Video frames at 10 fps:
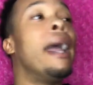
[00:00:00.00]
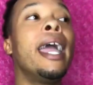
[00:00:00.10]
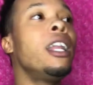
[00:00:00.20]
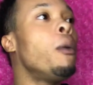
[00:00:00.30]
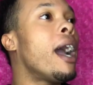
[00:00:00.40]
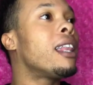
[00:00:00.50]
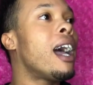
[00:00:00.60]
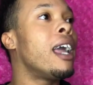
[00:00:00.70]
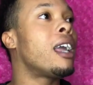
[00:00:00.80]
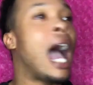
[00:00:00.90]
anyway,
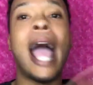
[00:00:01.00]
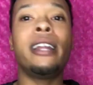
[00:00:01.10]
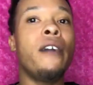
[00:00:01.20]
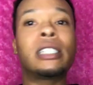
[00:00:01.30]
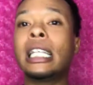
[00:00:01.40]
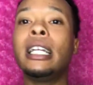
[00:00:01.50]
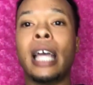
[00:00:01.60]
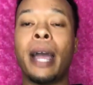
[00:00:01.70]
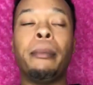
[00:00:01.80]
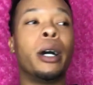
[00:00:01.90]
like, I ain't never seen
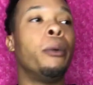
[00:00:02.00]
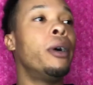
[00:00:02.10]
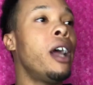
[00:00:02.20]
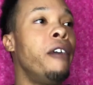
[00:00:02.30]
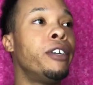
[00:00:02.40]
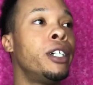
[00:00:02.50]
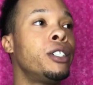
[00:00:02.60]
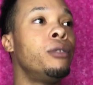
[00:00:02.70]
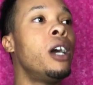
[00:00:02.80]
that, but whatever, you